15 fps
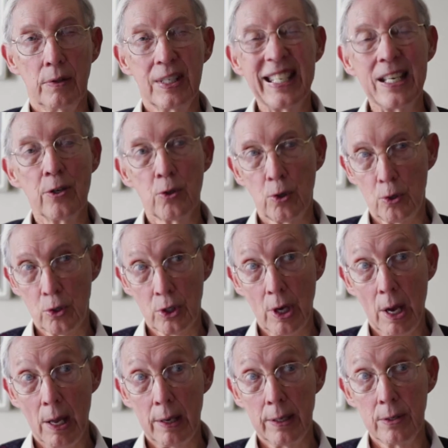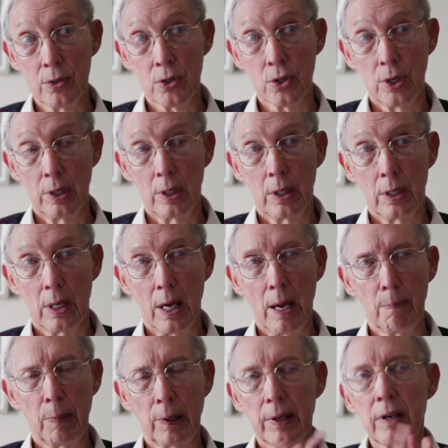teacher's college, I
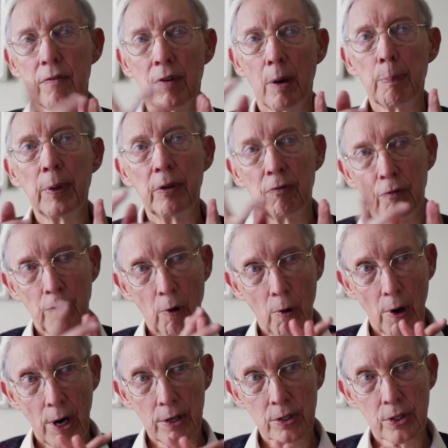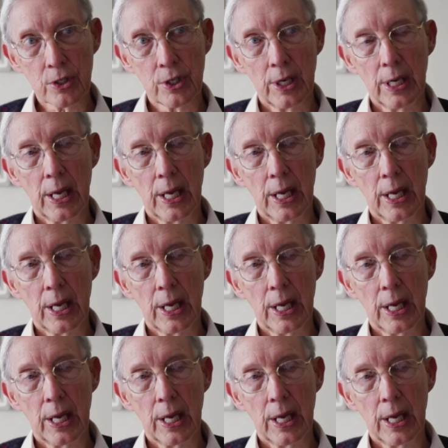believe up in Florence,